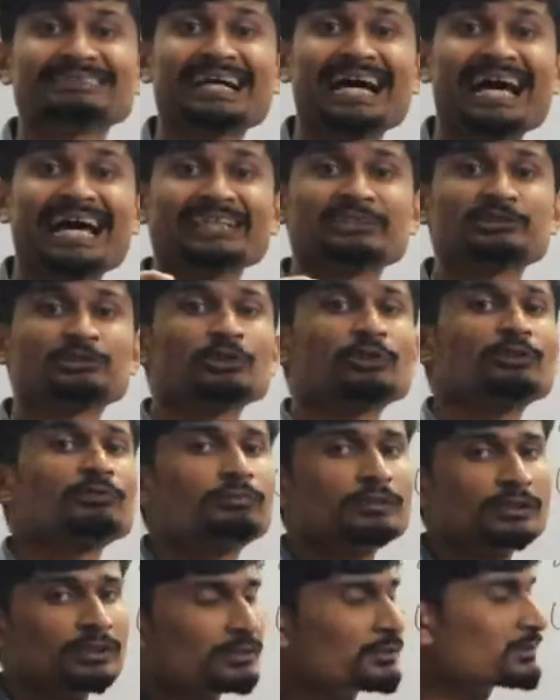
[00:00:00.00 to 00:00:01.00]
the
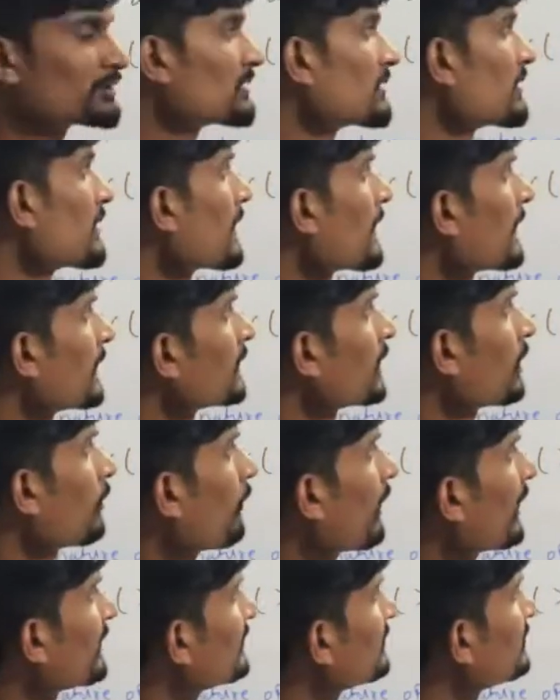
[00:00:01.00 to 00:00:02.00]
acidophils. Now
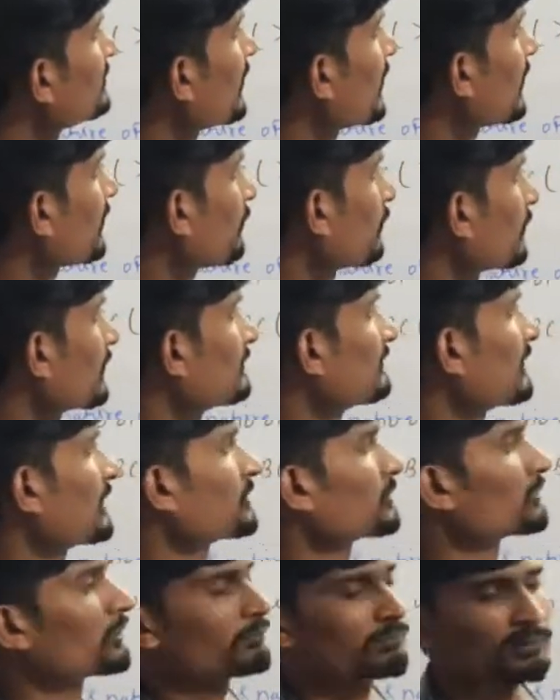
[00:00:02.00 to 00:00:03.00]
why these are called as
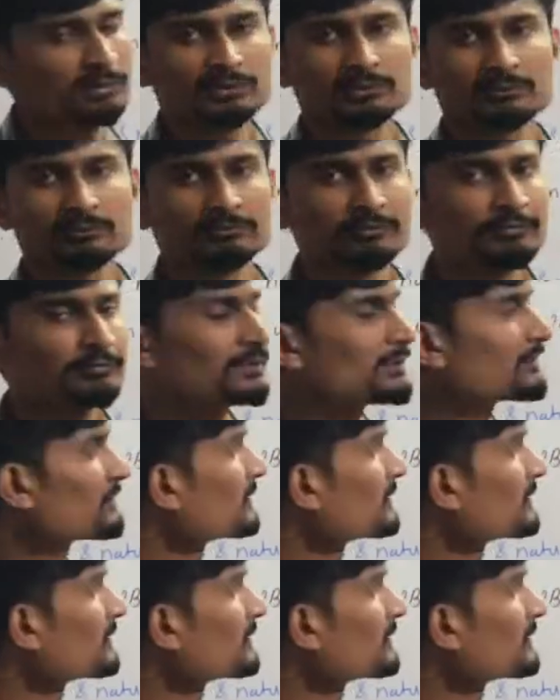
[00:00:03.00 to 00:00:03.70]
acidophils? We will